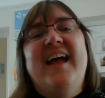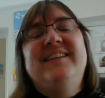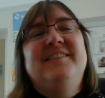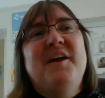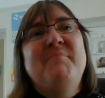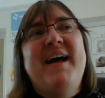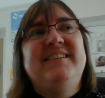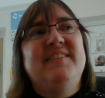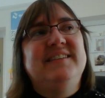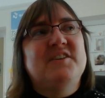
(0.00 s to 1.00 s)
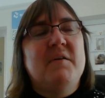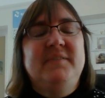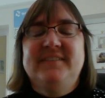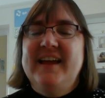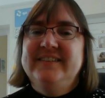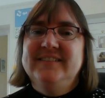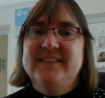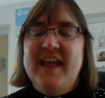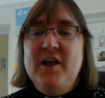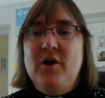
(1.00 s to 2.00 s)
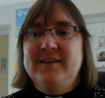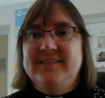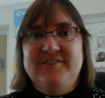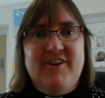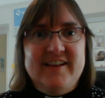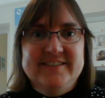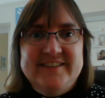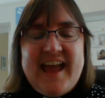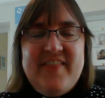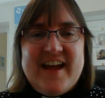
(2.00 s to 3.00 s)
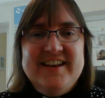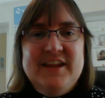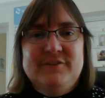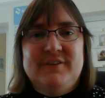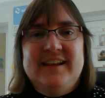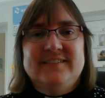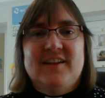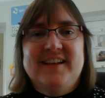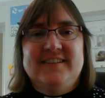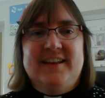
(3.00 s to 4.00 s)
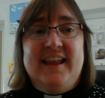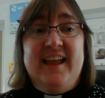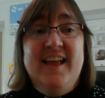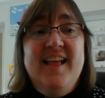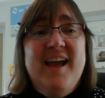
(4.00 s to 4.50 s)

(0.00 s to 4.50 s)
And so I imagine these conversations going on as they try and share that news really excitedly,